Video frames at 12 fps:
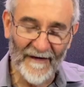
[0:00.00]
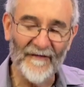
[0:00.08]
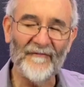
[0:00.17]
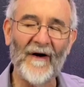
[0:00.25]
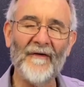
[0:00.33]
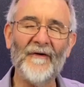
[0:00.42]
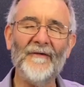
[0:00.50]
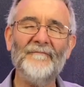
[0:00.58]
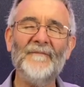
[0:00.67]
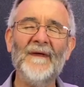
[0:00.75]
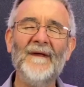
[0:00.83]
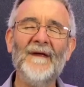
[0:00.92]
Father,
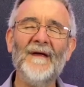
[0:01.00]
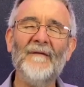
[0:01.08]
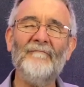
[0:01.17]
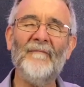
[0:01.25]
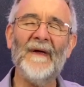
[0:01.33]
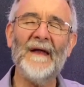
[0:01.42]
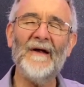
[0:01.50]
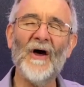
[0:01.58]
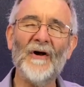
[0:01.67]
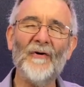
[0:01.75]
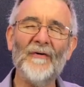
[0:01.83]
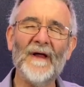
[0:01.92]
may
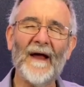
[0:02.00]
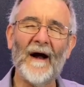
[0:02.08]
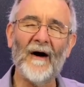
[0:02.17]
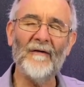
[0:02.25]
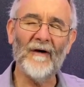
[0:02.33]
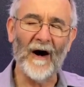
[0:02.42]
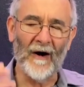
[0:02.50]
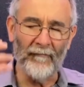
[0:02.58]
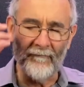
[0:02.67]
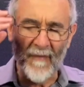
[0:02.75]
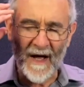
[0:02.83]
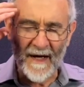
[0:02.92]
not only our
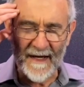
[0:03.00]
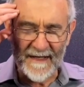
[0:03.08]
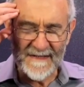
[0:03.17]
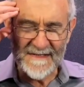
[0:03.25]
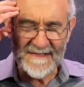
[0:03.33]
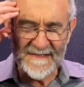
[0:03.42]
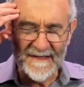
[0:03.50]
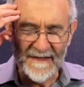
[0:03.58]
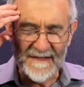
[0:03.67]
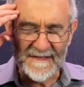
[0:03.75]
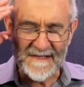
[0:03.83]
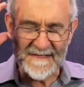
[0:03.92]
minds
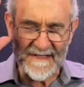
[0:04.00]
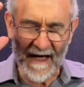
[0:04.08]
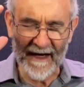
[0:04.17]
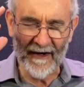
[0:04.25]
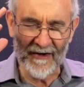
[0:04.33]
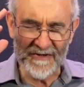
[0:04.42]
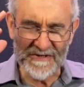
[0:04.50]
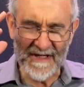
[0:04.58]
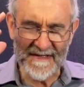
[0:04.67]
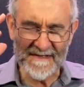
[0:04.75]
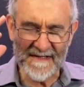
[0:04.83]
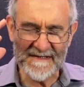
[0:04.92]
desire
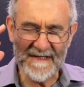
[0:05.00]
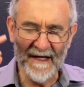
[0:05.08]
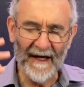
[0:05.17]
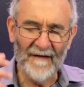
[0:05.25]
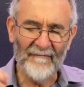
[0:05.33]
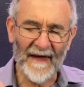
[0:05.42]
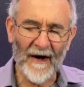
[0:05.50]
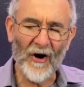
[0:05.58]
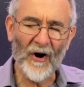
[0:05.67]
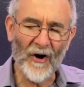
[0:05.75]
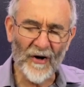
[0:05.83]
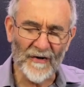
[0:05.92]
Jesus, may our
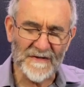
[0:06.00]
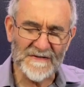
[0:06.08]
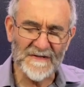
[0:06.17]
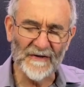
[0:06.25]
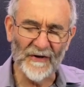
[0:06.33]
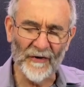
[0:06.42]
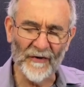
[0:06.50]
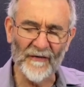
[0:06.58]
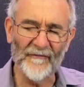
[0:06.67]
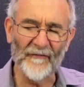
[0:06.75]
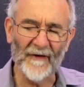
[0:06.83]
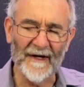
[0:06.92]
hearts yearn
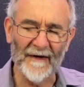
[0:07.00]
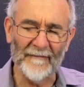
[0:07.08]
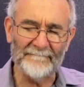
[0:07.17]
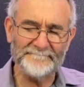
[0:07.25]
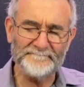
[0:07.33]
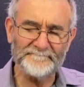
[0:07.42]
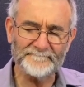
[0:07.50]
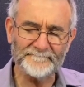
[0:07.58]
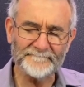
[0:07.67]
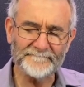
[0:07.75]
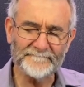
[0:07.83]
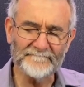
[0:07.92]
for him.
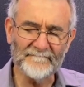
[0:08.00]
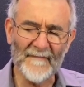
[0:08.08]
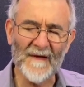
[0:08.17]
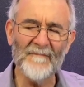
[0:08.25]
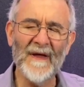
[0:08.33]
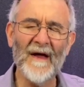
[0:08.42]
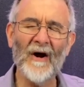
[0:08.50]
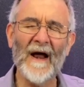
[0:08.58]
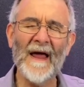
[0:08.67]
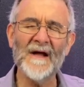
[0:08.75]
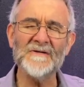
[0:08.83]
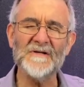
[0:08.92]
May our
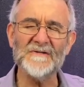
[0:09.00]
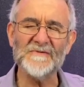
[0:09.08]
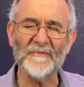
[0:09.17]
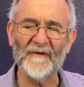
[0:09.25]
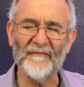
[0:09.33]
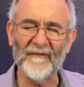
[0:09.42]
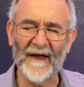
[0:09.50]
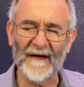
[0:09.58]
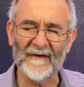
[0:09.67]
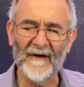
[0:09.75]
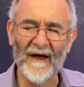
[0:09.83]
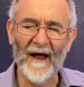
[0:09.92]
actions
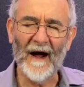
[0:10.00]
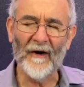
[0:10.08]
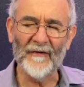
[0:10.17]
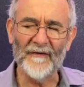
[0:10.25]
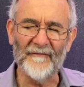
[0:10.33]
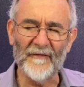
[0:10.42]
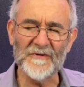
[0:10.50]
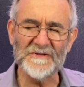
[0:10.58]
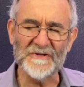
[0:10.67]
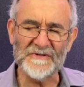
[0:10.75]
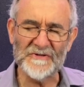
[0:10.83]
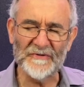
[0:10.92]
reflect our
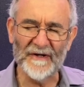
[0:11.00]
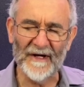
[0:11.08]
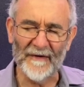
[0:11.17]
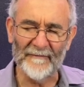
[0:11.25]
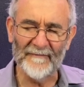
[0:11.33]
devotion to him.